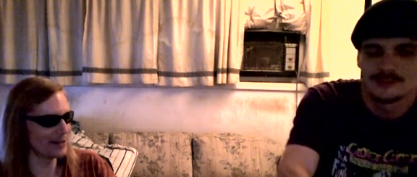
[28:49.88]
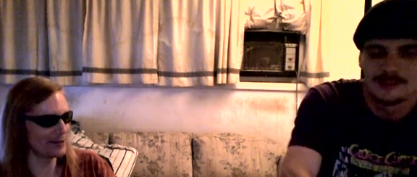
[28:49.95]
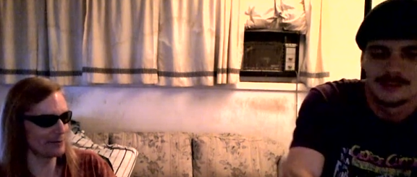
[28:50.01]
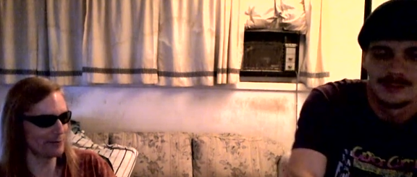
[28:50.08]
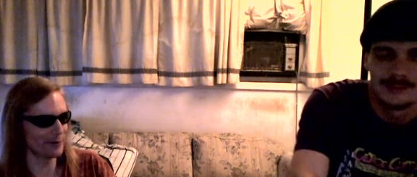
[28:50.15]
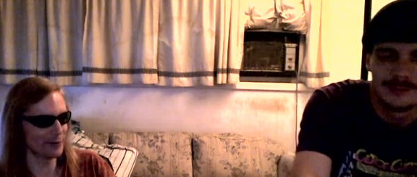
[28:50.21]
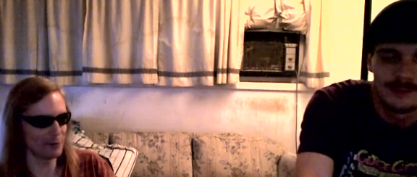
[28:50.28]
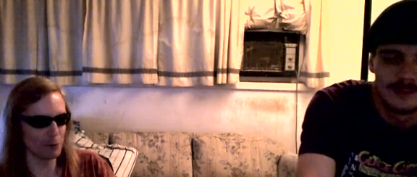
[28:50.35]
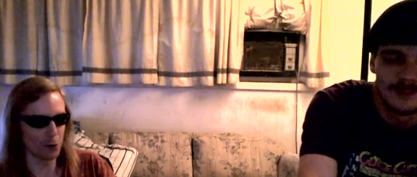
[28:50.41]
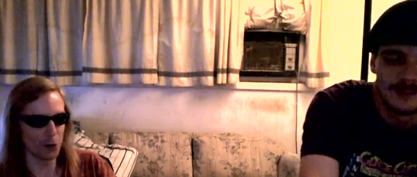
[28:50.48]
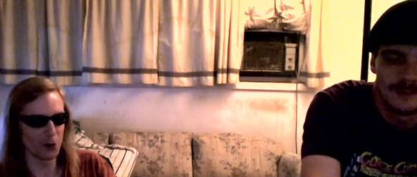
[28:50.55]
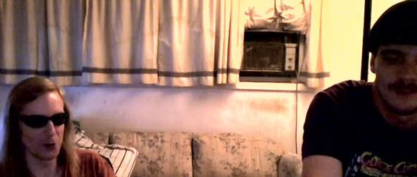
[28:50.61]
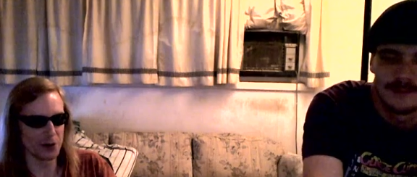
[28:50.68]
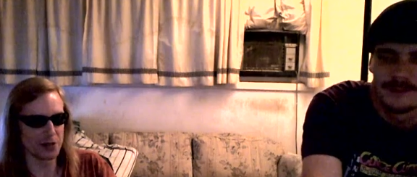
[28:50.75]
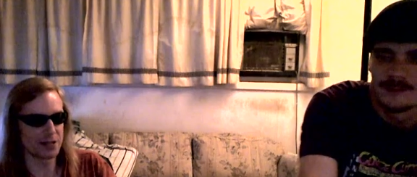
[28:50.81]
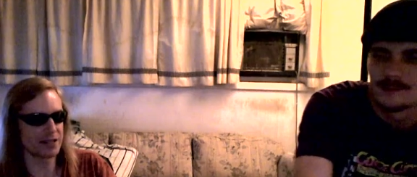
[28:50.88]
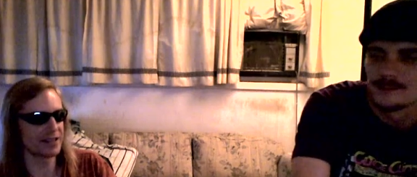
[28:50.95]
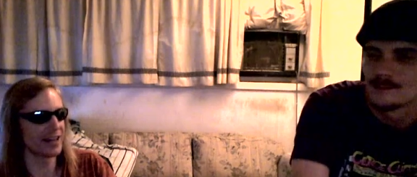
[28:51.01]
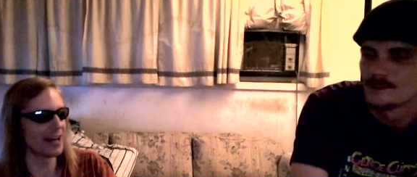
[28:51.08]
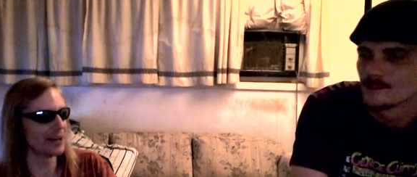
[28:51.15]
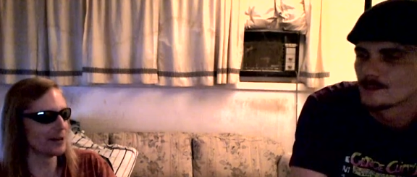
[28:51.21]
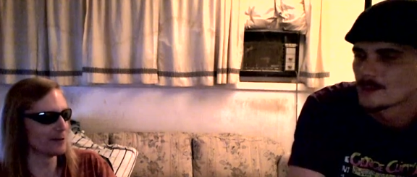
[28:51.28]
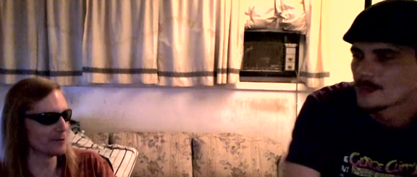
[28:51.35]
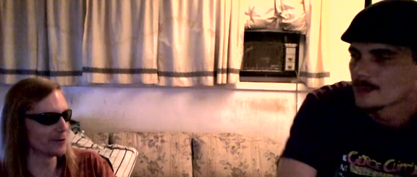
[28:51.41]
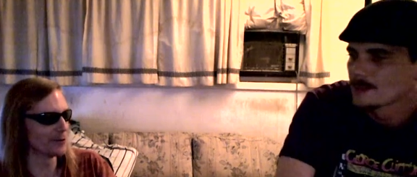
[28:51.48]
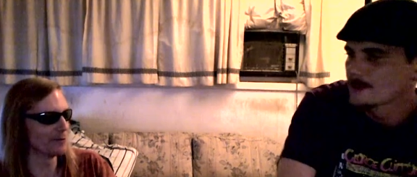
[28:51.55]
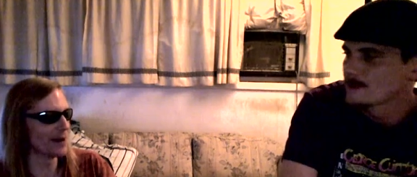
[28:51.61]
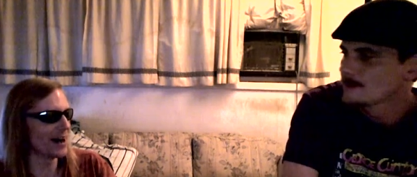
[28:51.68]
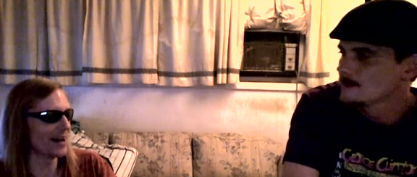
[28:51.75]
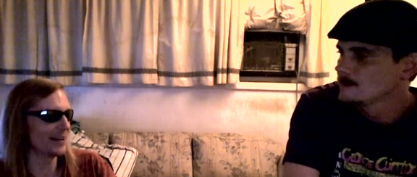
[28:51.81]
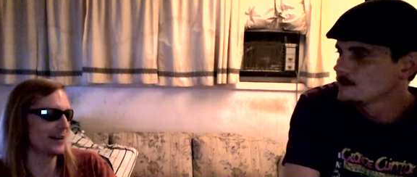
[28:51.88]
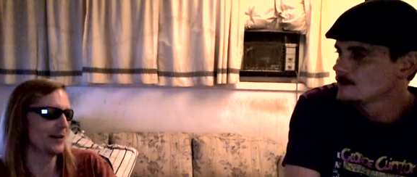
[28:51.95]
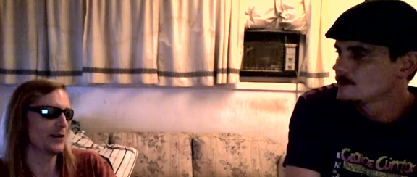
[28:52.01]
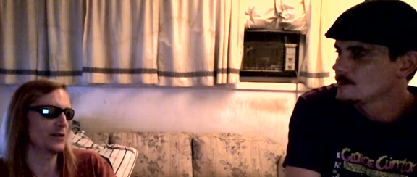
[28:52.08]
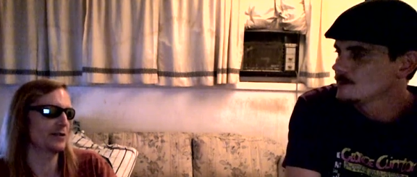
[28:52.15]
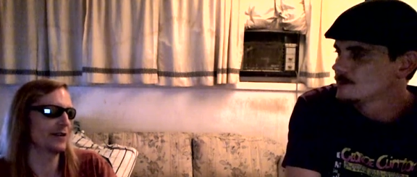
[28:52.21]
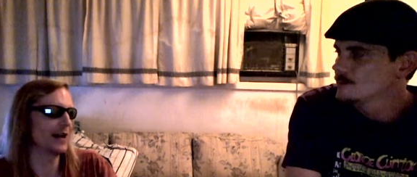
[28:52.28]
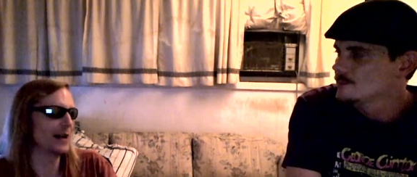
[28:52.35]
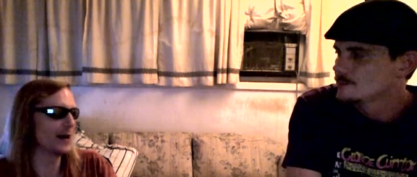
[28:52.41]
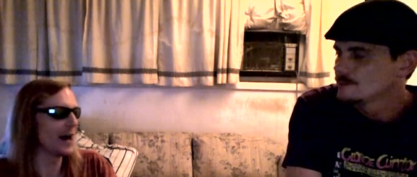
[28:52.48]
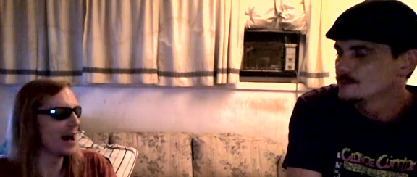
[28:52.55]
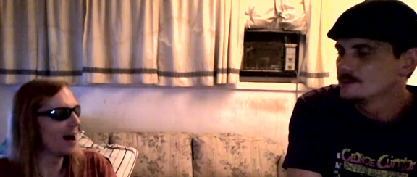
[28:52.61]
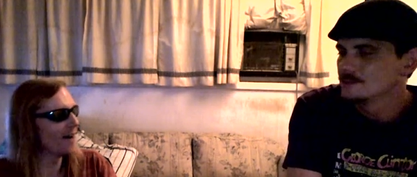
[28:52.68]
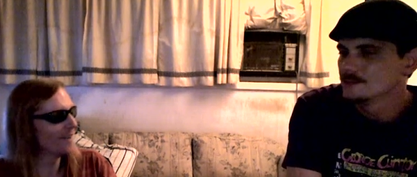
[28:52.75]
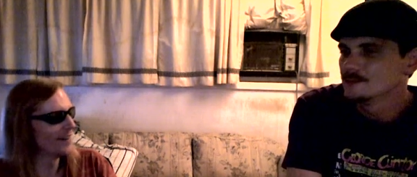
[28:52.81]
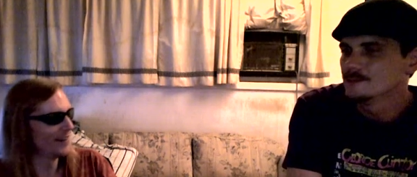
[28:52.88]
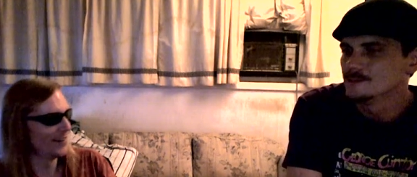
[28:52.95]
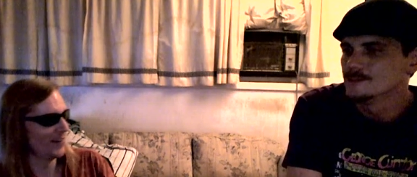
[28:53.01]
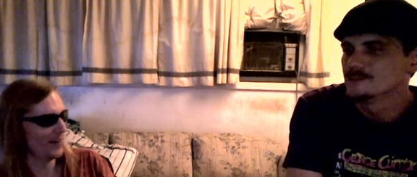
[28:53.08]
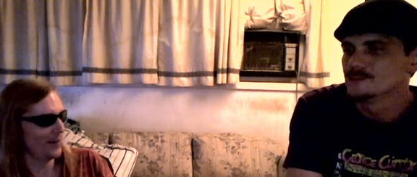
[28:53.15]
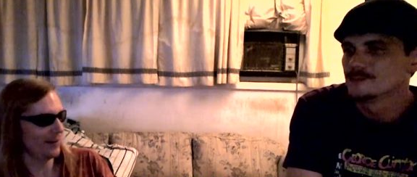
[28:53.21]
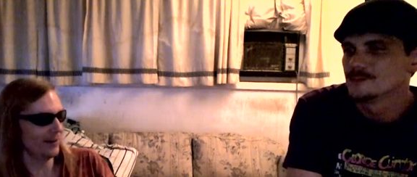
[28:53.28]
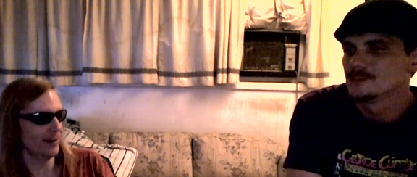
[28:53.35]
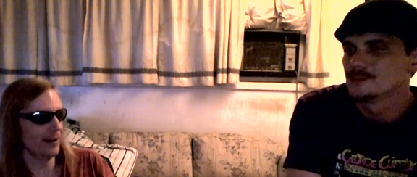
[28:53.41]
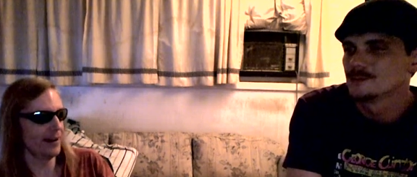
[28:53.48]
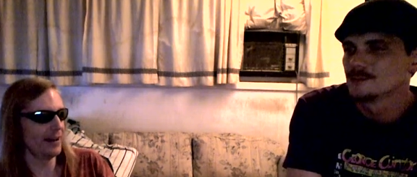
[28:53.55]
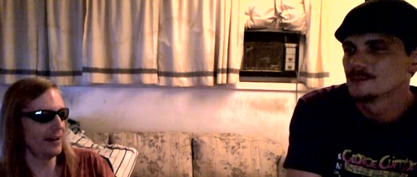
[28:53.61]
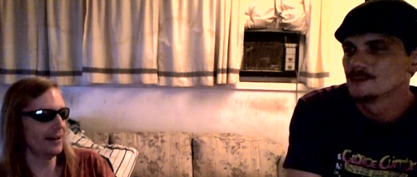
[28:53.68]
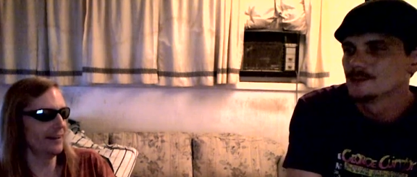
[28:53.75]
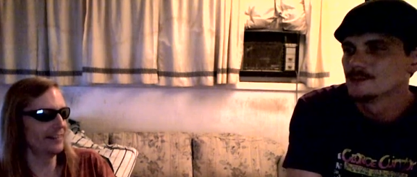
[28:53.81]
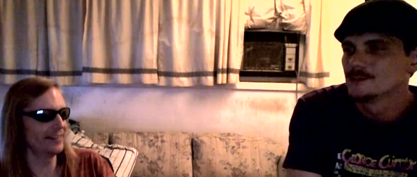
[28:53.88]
Speaker 1: it's more than standing room audience right now. Like